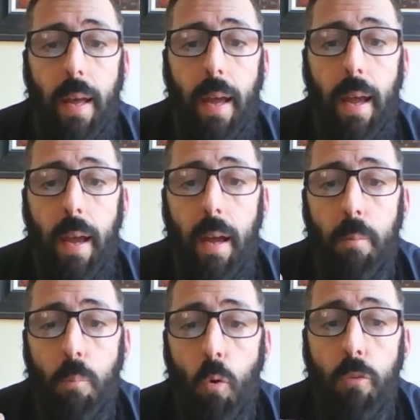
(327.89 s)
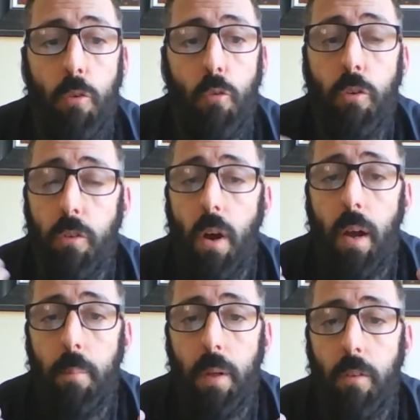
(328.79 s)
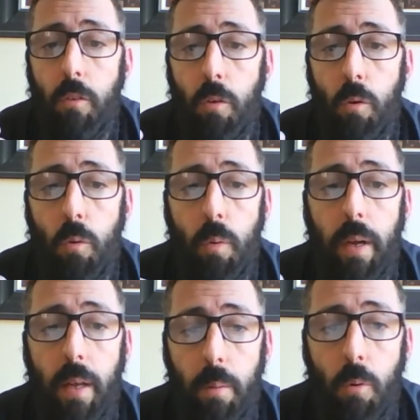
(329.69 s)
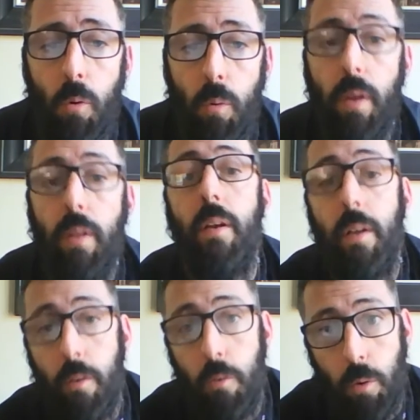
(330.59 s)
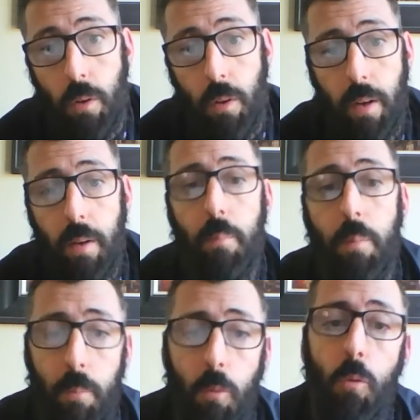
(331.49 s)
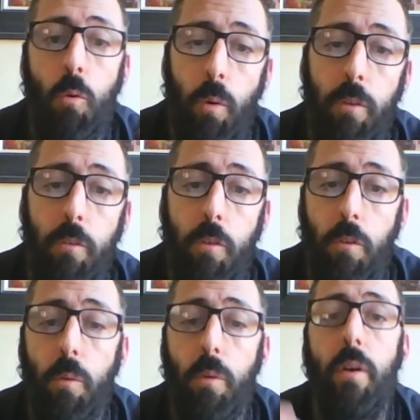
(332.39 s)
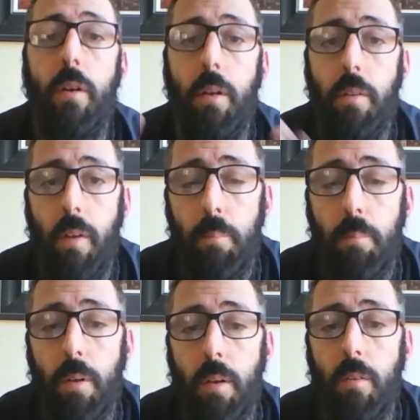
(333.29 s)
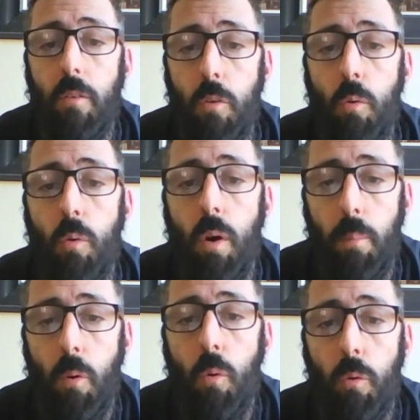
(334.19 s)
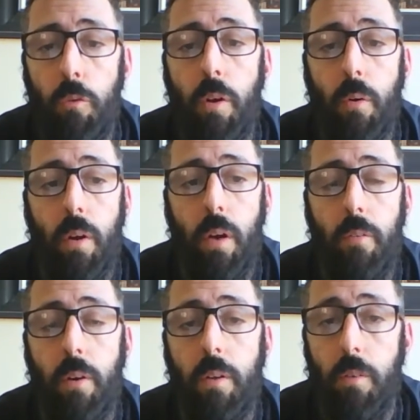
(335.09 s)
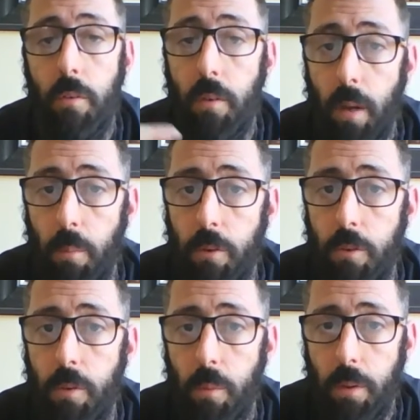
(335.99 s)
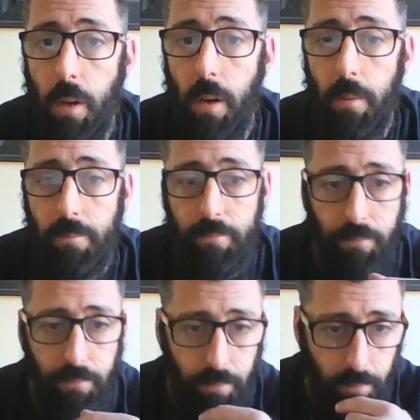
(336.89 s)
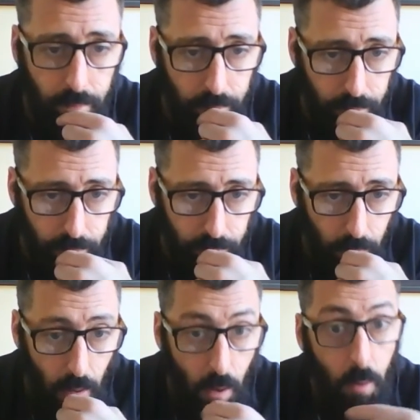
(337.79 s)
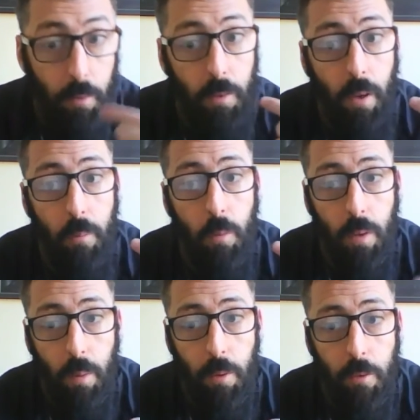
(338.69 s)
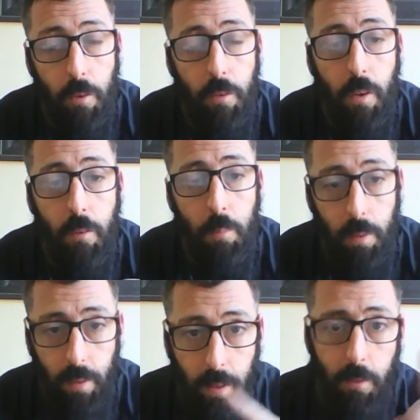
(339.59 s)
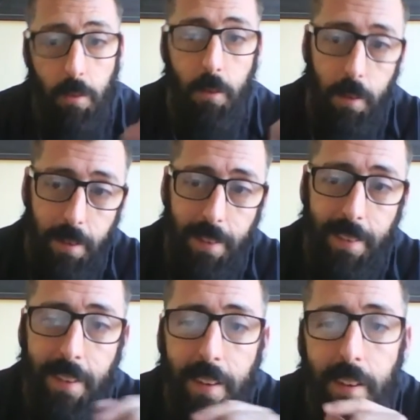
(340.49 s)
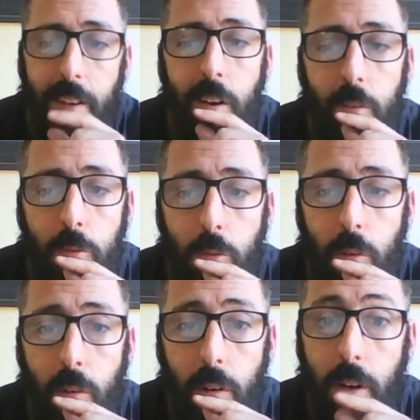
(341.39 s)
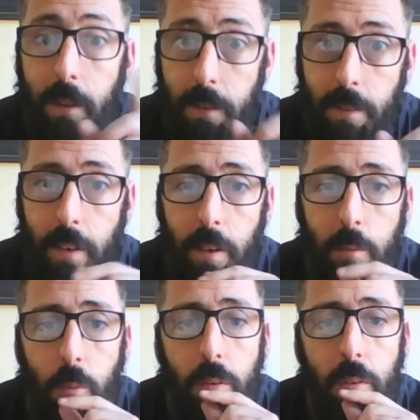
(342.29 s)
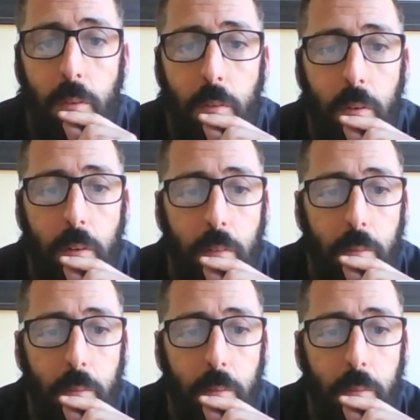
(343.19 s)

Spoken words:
and morphed over time into a Hebrew and then Israelite people who instituted and attempted to uphold sacred covenants established with God. And oftentimes with not much success, but that's for the next part in this series.